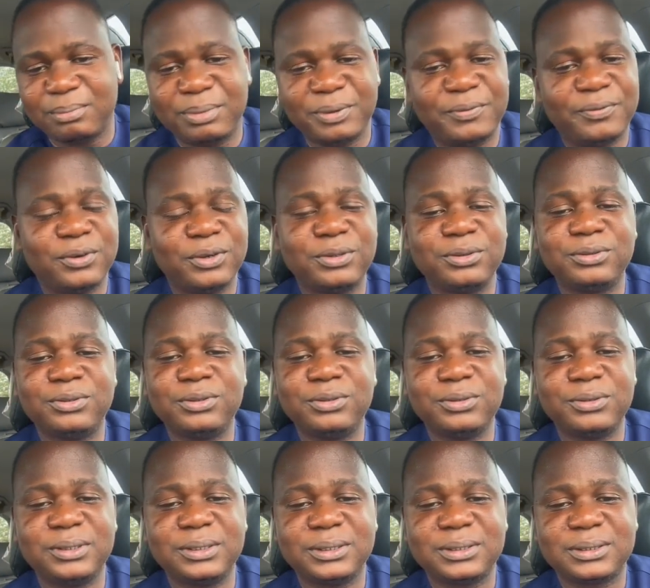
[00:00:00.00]
Before you
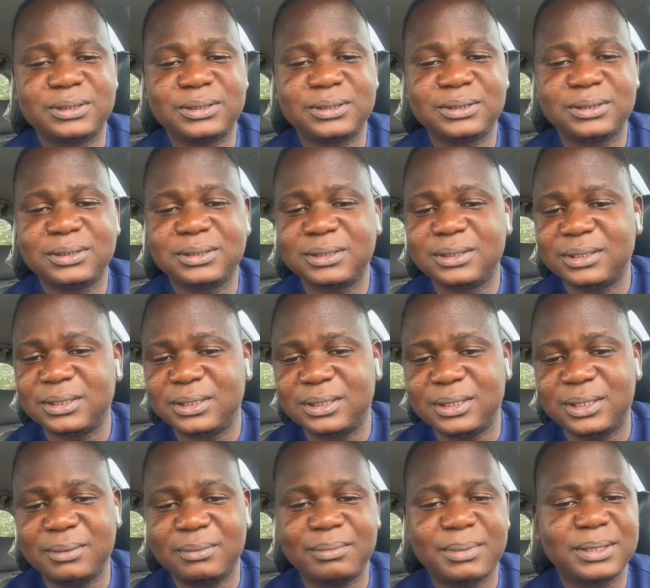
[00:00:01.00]
knew it,
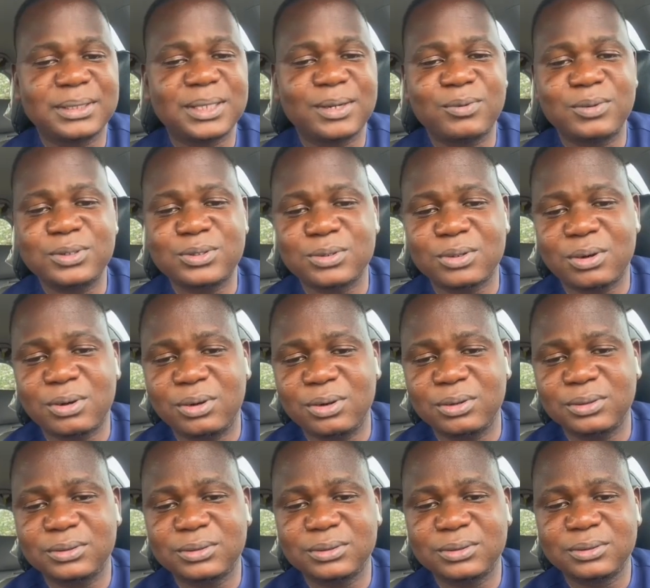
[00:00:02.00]
the matter went to
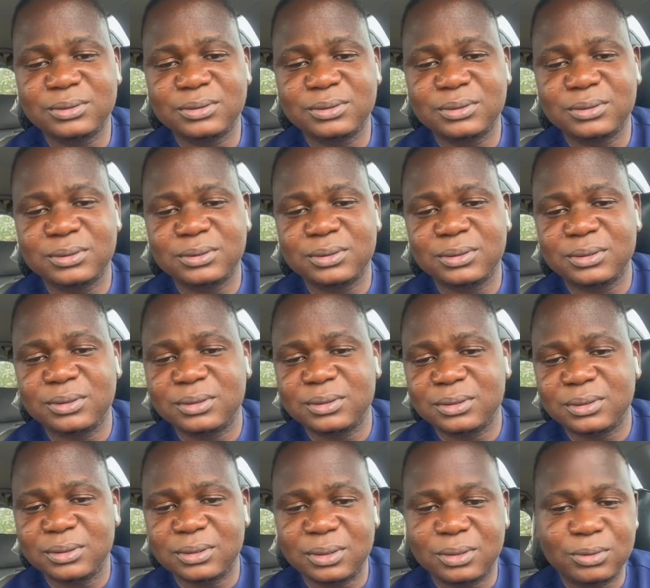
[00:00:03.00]
court.
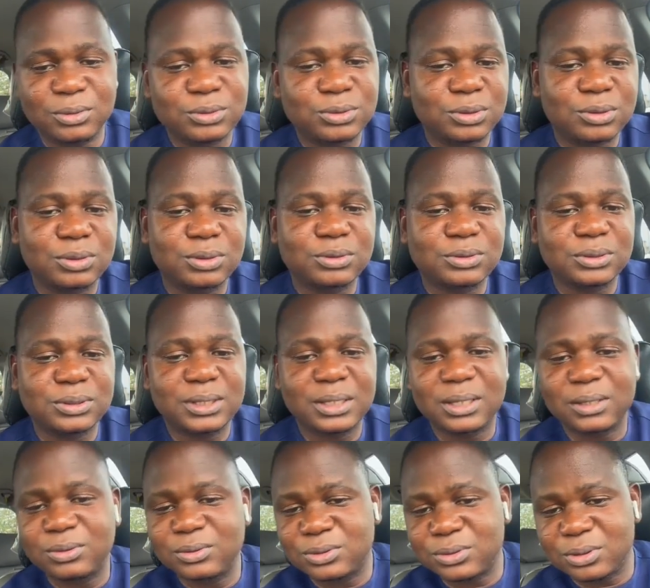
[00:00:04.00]
They go to court
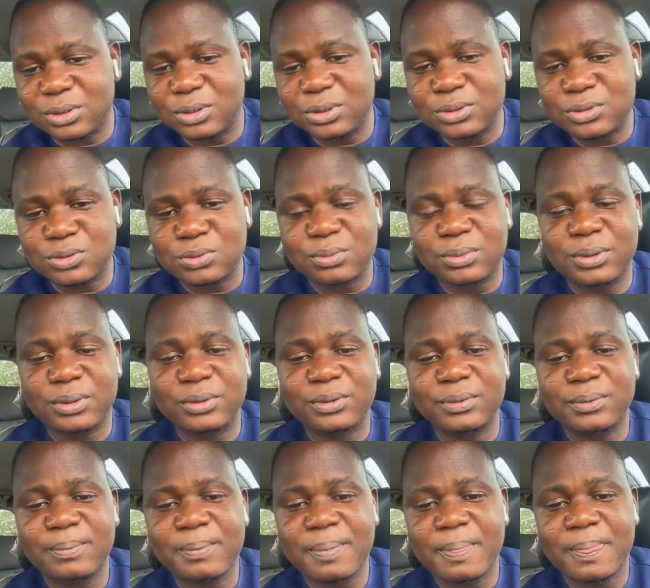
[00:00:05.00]
today, go to court
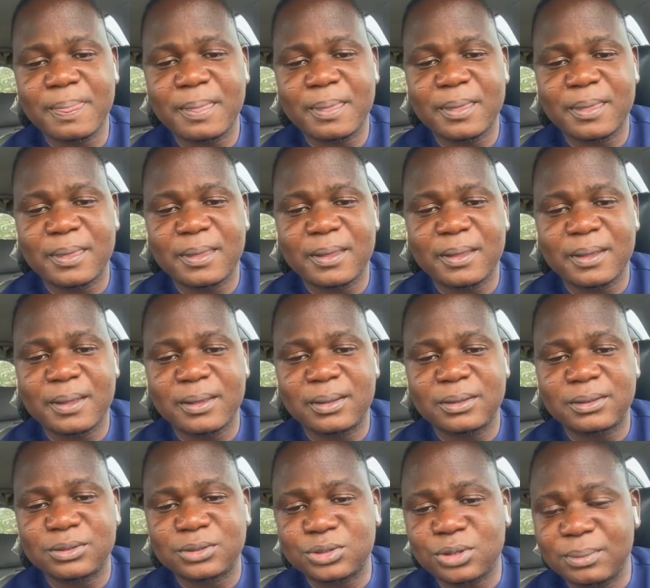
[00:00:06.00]
tomorrow.
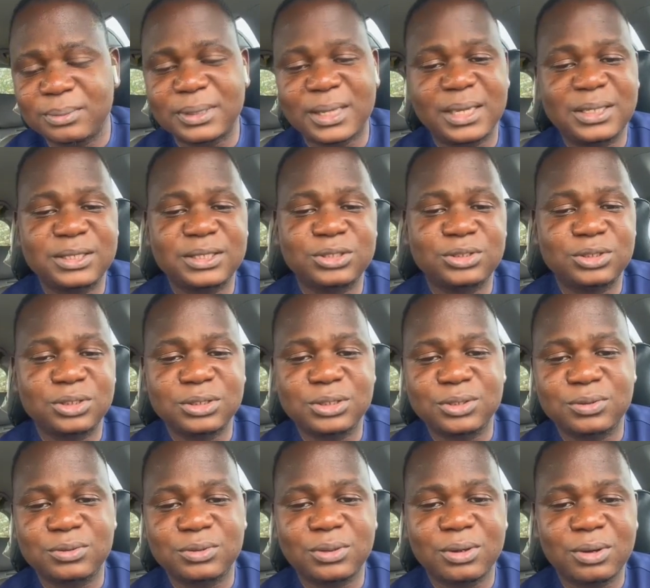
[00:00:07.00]
Sometimes the
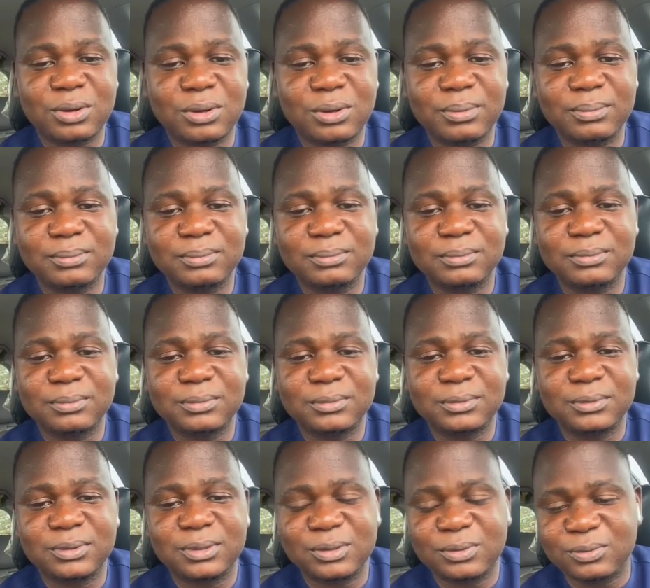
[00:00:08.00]
judges will not come.
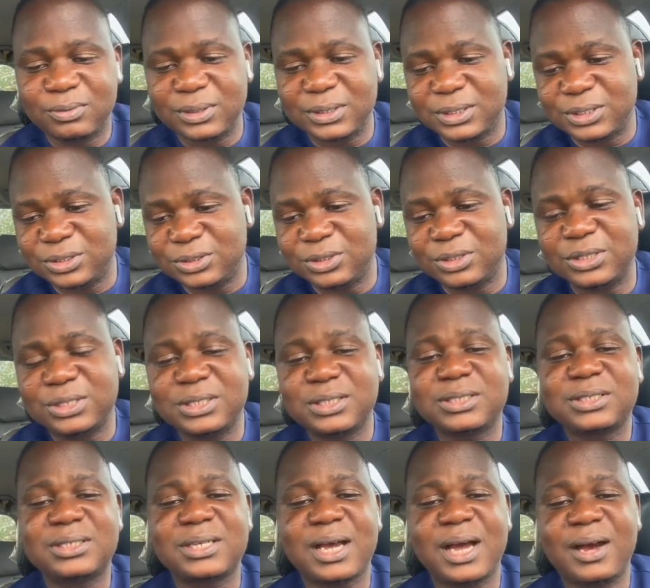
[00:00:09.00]
When the
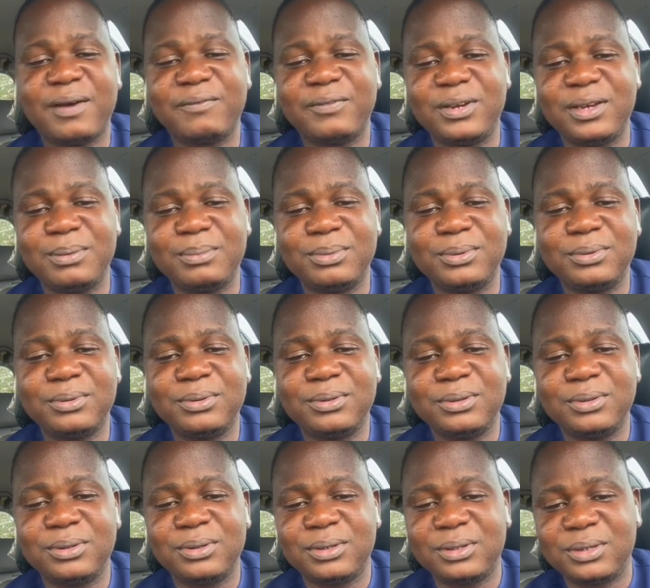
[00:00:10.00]
judges are available,
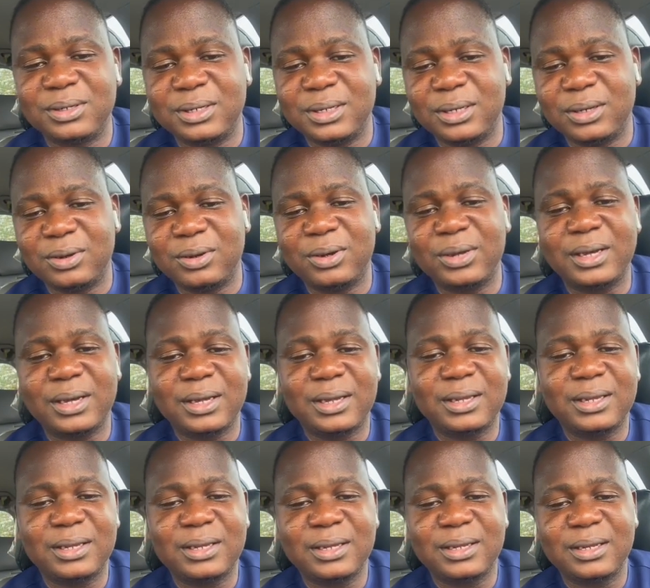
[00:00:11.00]
the
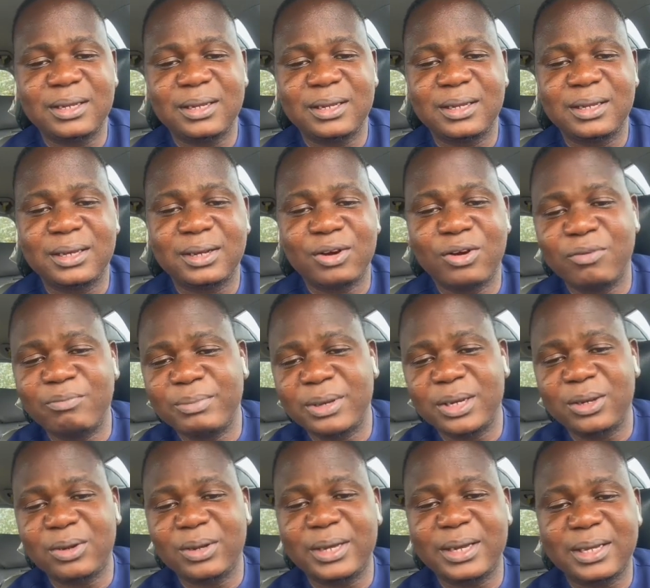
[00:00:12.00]
lawyer,
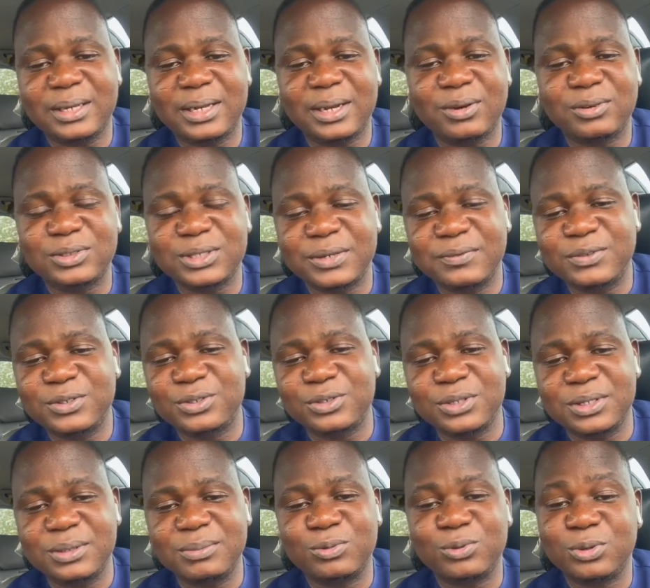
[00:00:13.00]
government lawyer that I was giving to
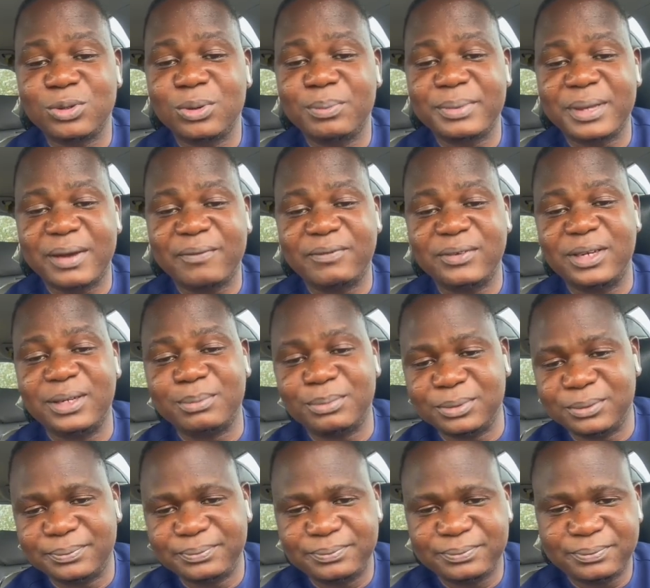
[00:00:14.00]
him will not be
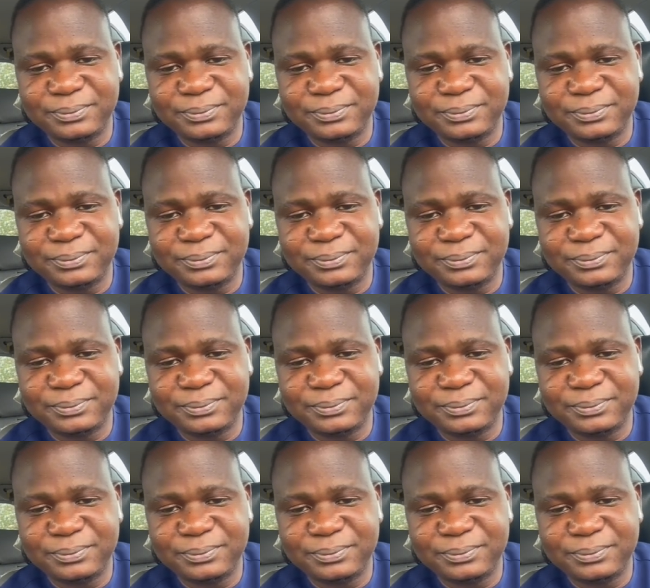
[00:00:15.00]
available.